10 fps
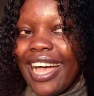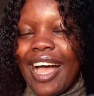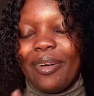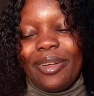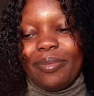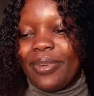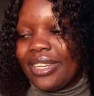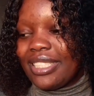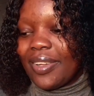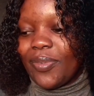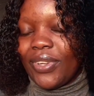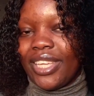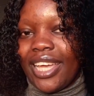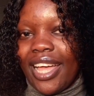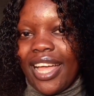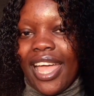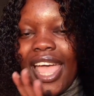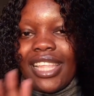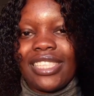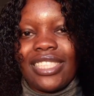I'm gonna put it somewhere here,
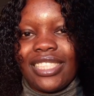and